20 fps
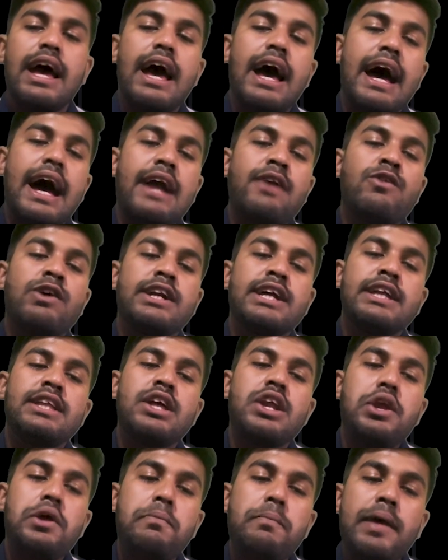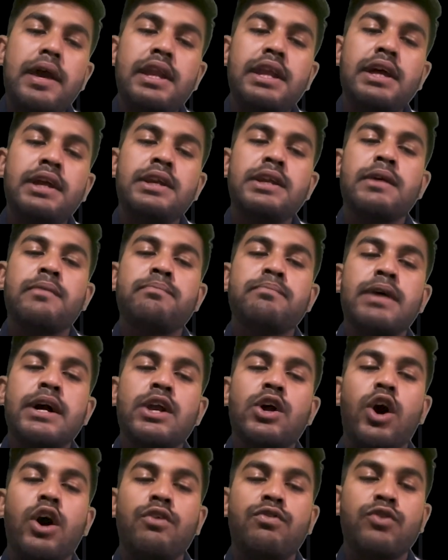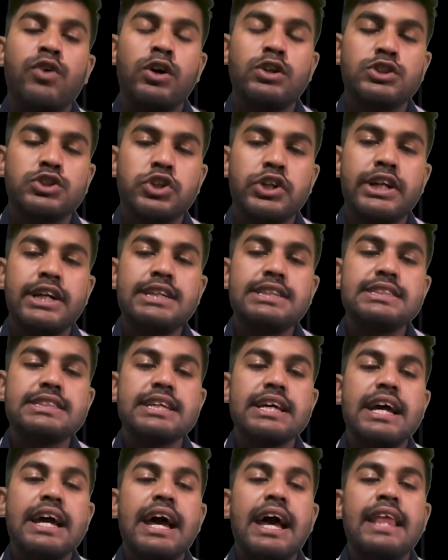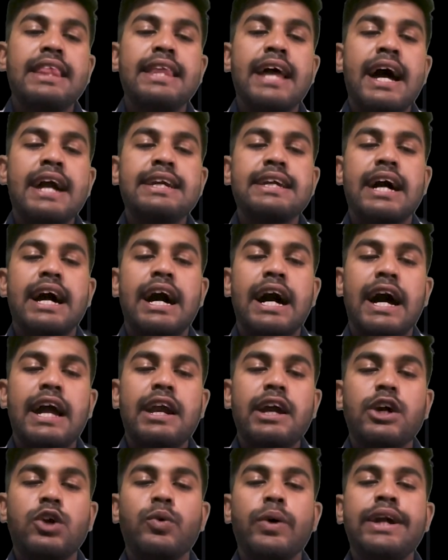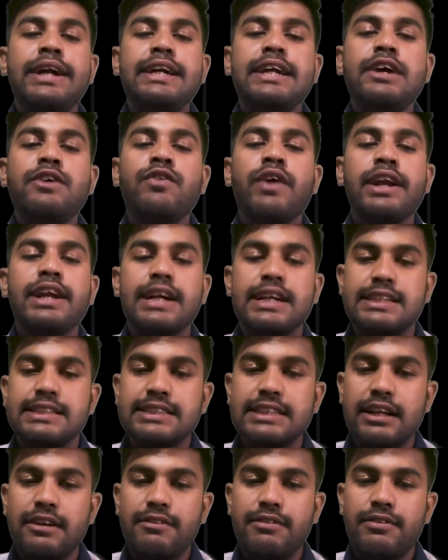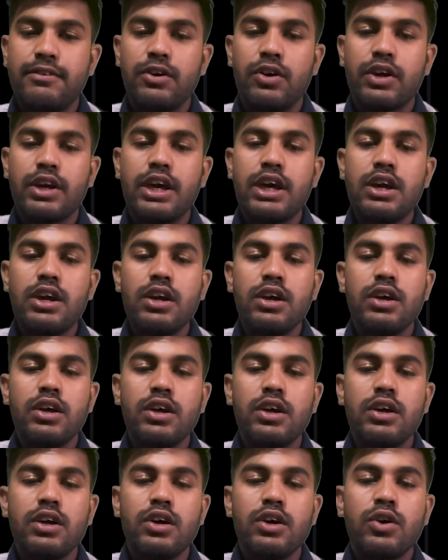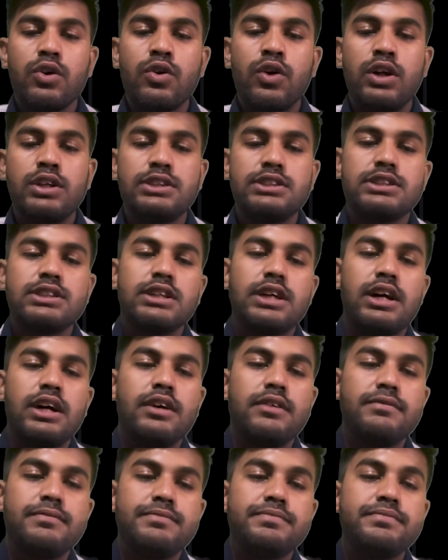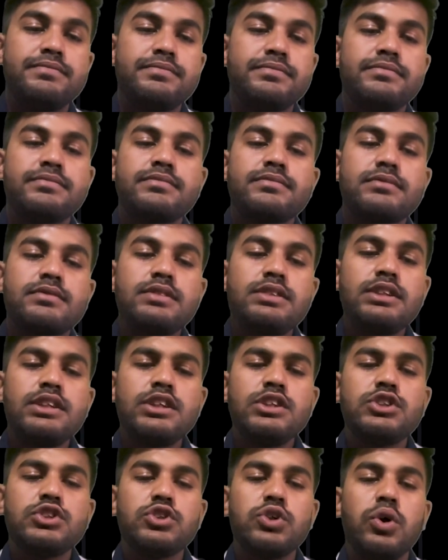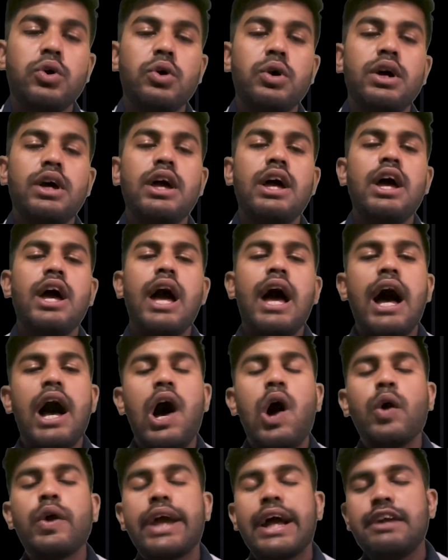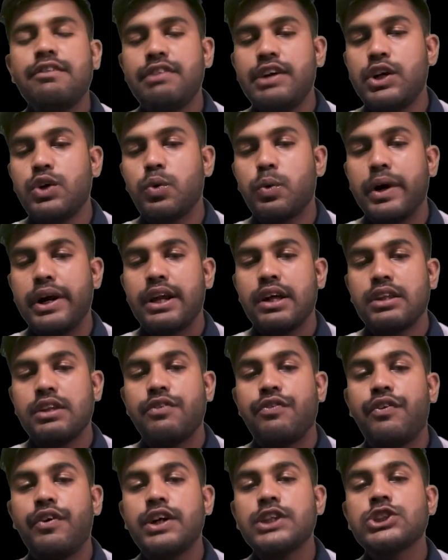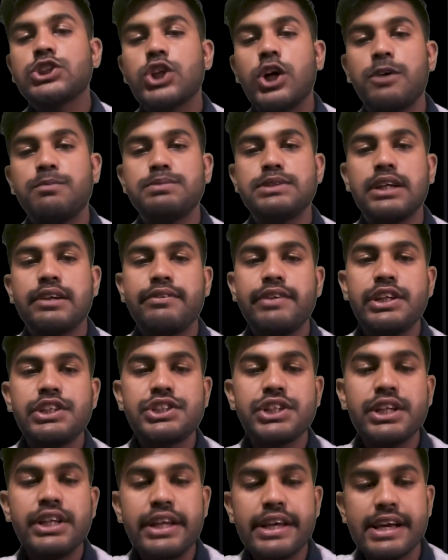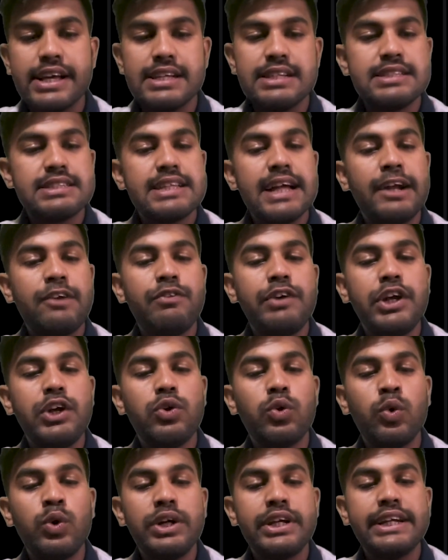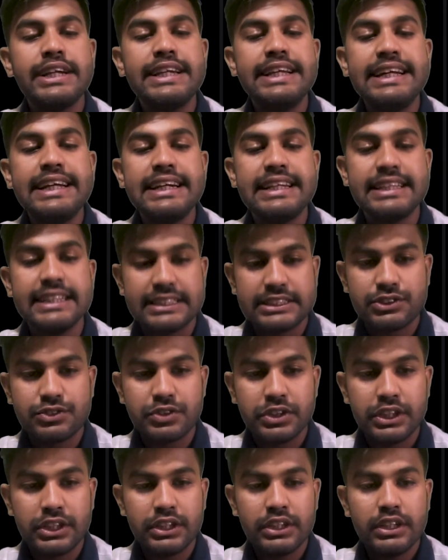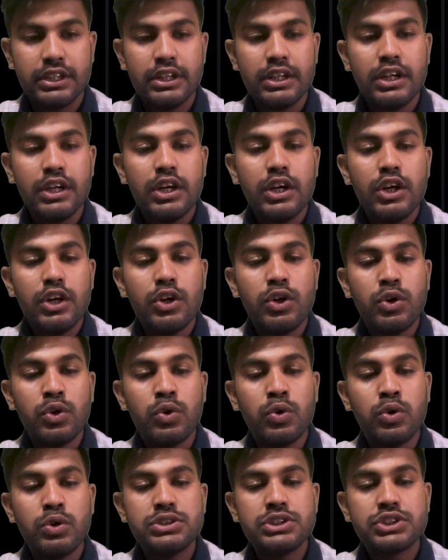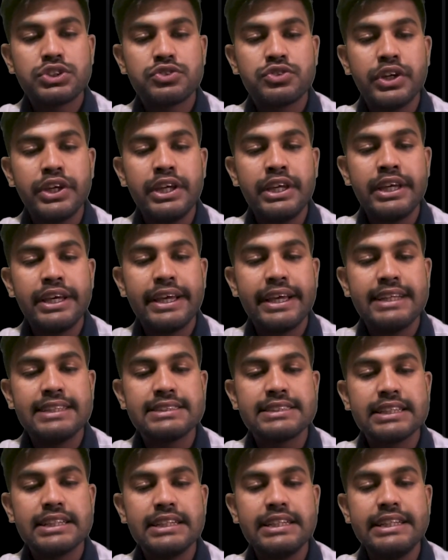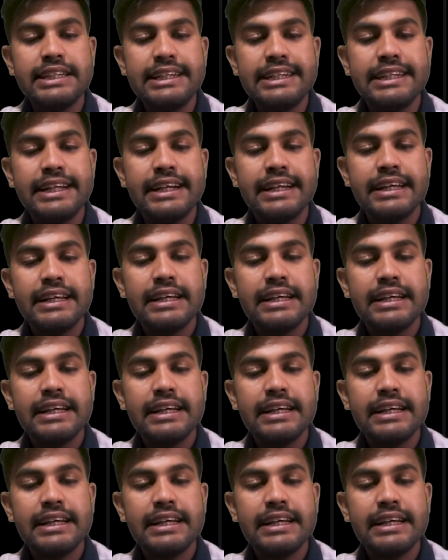And what are the remaining number of consonants? That are 21 itself. Okay, constant. So, how can we do it? The first observation is that we don't need the string. No string is needed.